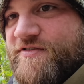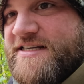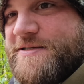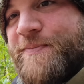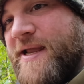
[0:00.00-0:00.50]

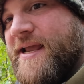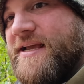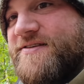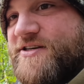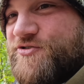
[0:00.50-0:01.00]
Reason
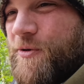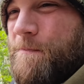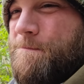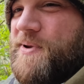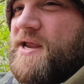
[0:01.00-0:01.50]
being is I saw a
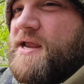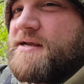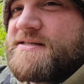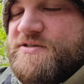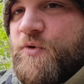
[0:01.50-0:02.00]

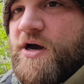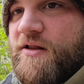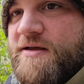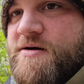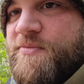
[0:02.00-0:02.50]
big
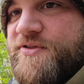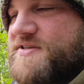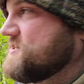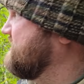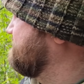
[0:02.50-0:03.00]
swirl come up on the
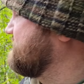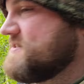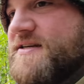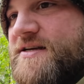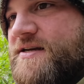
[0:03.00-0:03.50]
surface